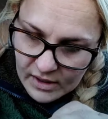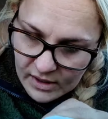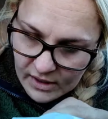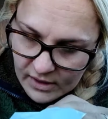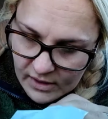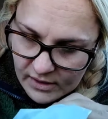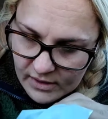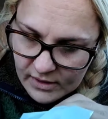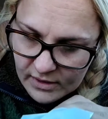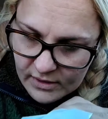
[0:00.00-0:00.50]

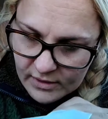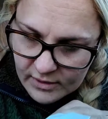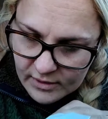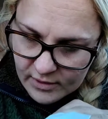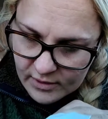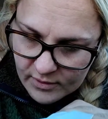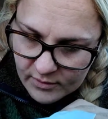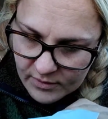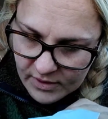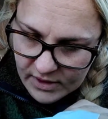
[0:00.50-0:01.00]

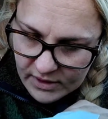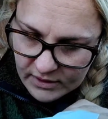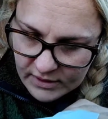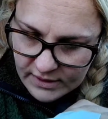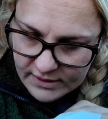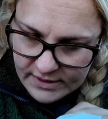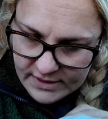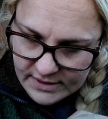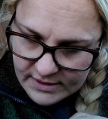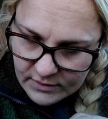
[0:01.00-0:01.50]
Um,
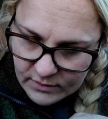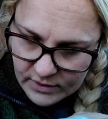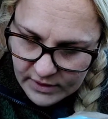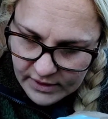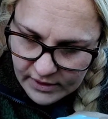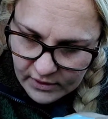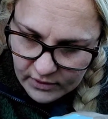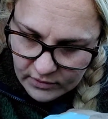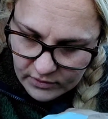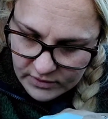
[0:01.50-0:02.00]
let's see what
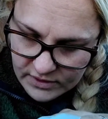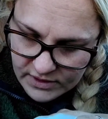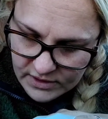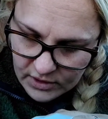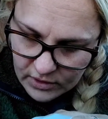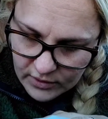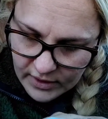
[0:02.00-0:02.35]
else.